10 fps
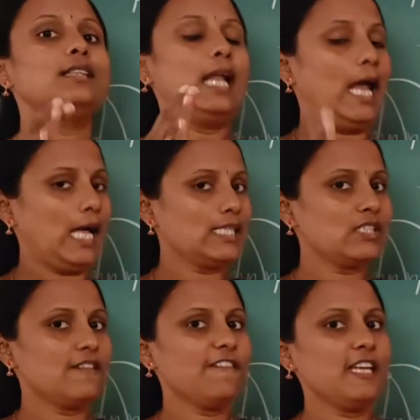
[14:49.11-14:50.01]
the
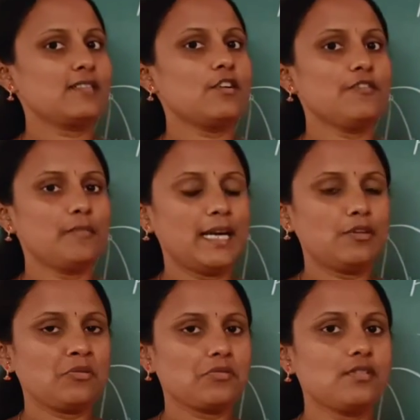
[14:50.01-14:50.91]
last phase of
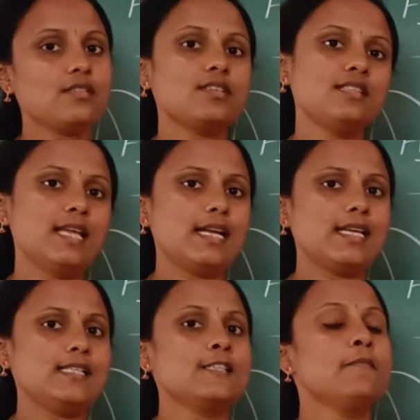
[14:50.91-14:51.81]
mitosis, that
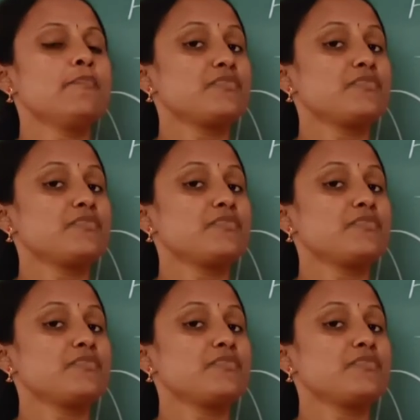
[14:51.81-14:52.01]
is